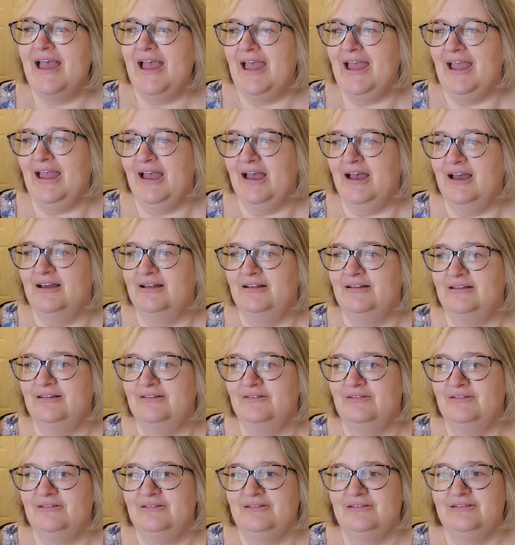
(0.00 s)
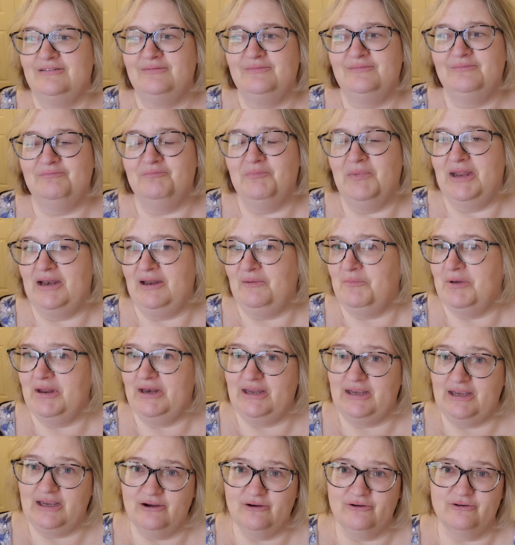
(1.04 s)
and many, many
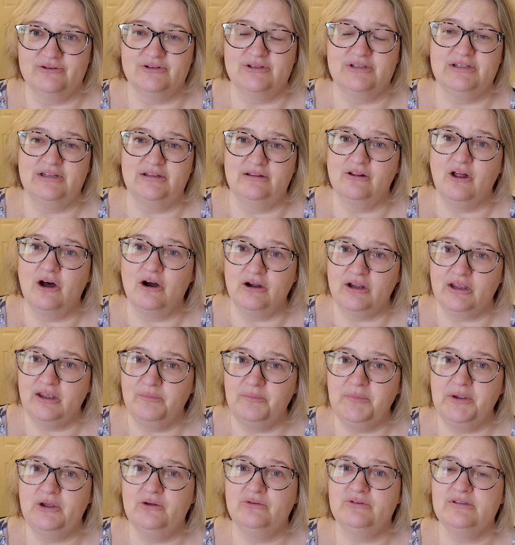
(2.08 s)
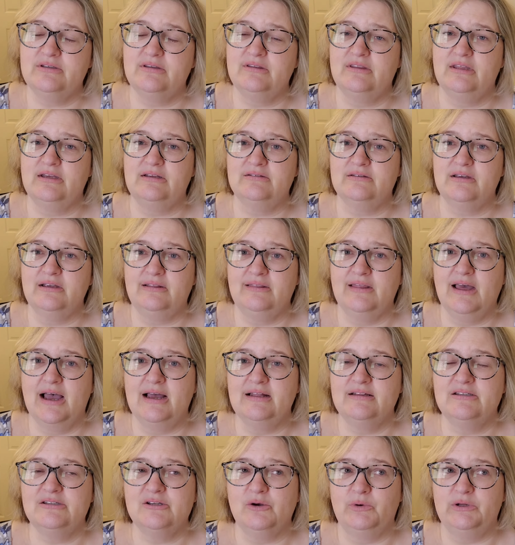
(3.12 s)
years did long commutes and things like
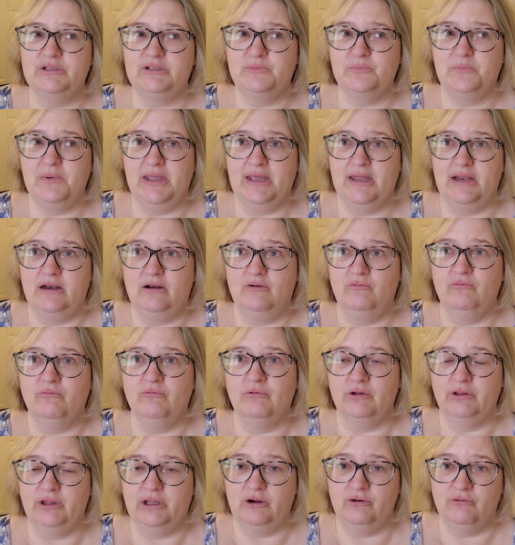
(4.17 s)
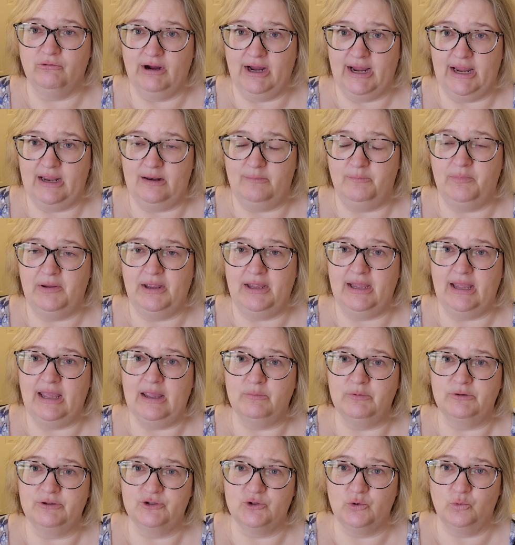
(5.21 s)
that. So it's been really great being
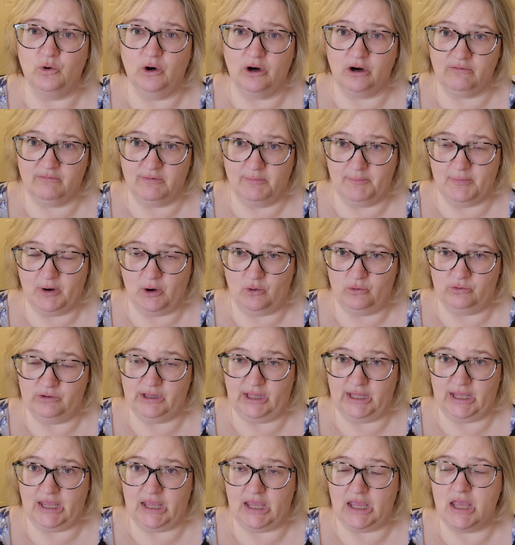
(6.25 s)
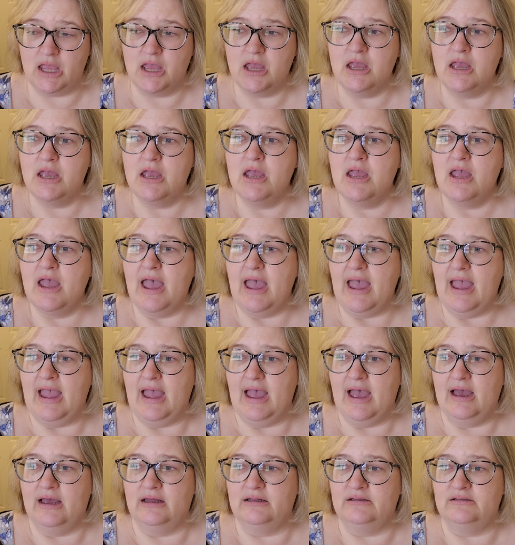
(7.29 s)
able to work remotely.
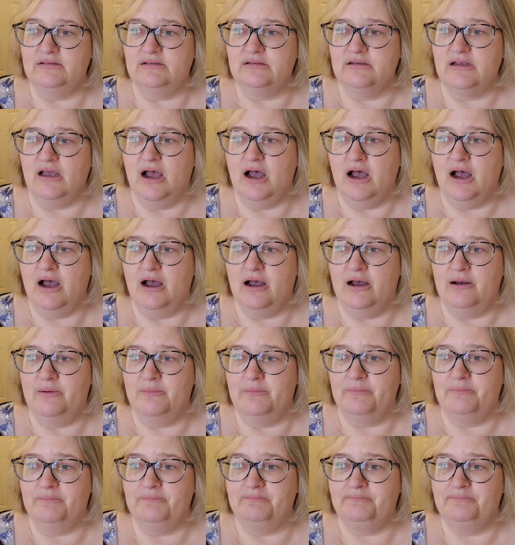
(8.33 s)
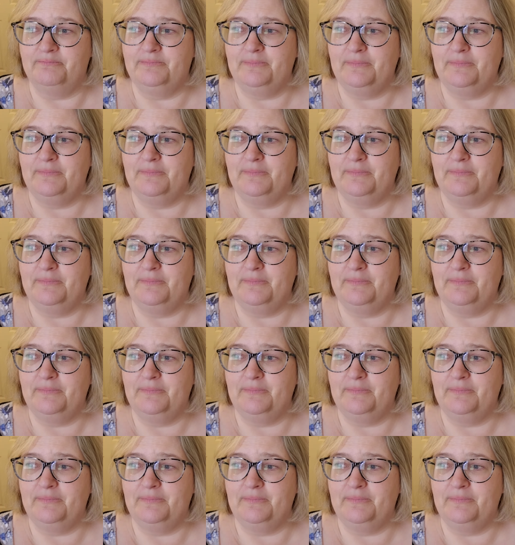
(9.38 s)
And um,